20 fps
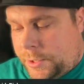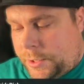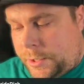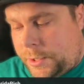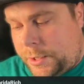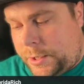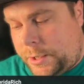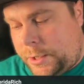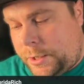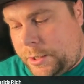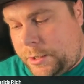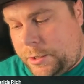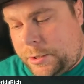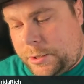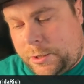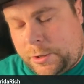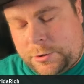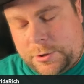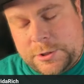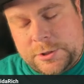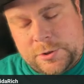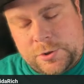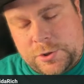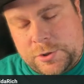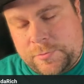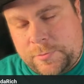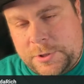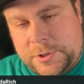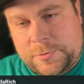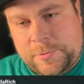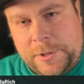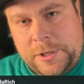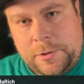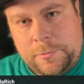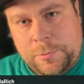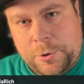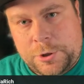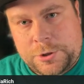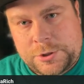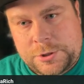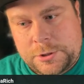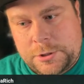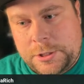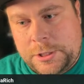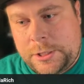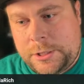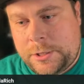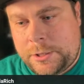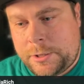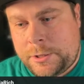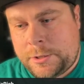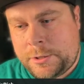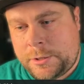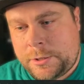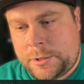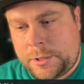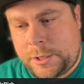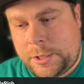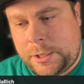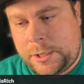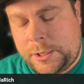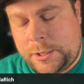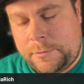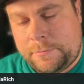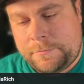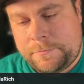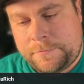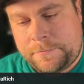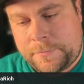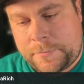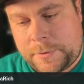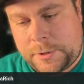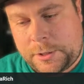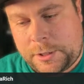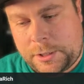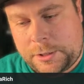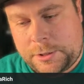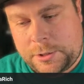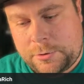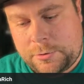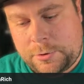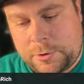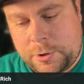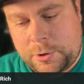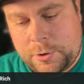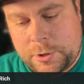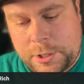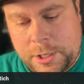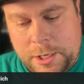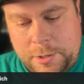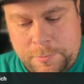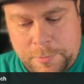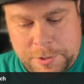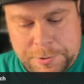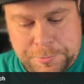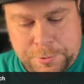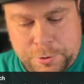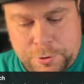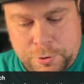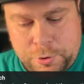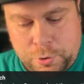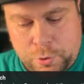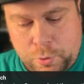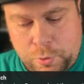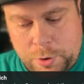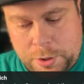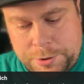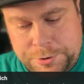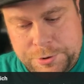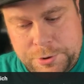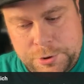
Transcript: And, this is just me speaking personally. I don't know a lot of people who want to